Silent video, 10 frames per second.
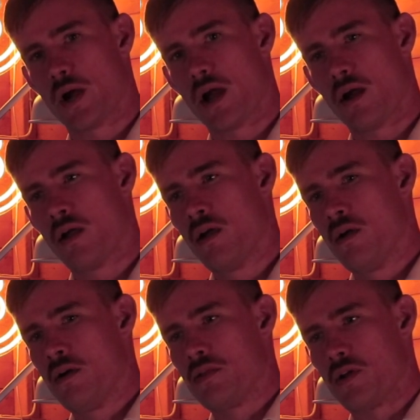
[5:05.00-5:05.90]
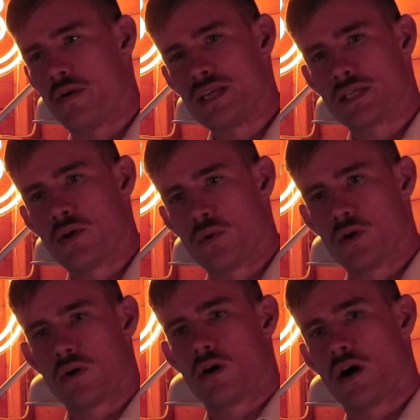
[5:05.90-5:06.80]
where there is a
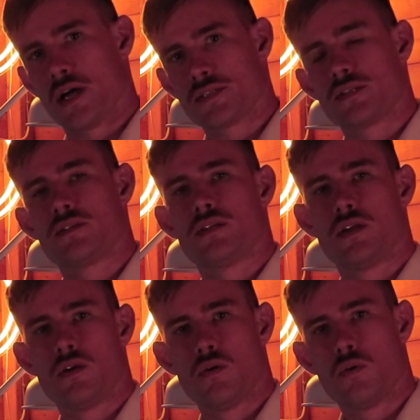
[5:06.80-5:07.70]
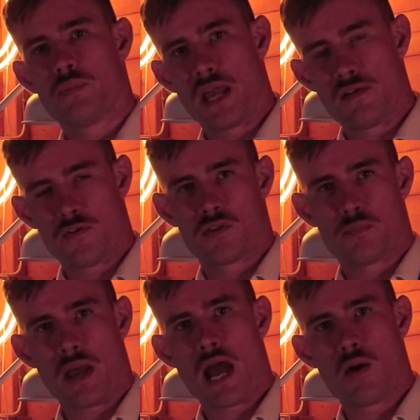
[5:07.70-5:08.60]
real cost to pay for
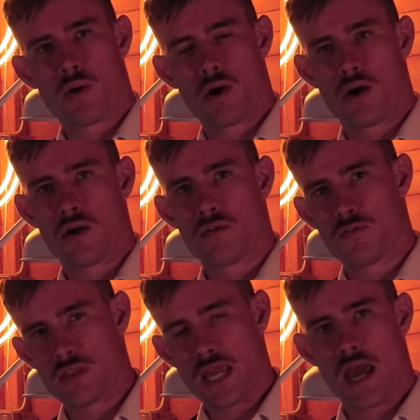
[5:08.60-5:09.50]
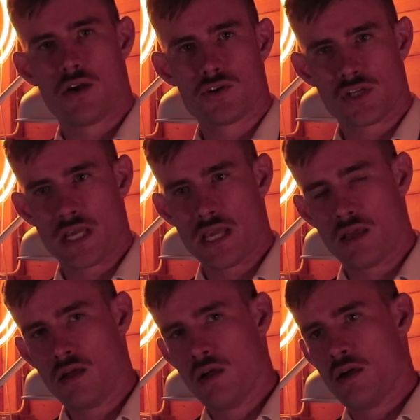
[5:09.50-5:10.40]
the power, for the
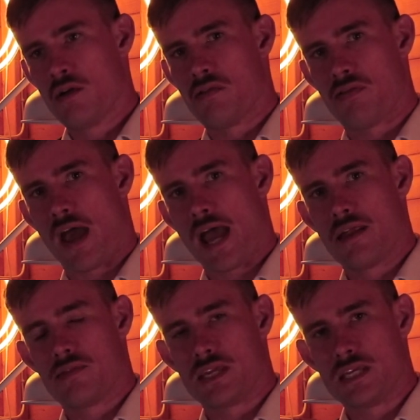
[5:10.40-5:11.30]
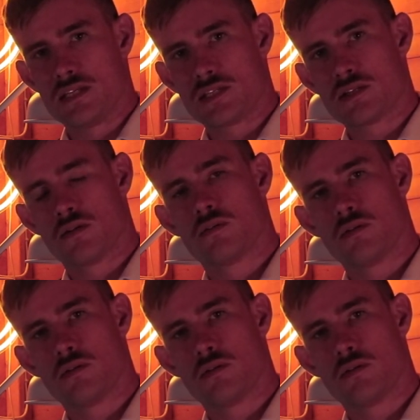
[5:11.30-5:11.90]
energy that these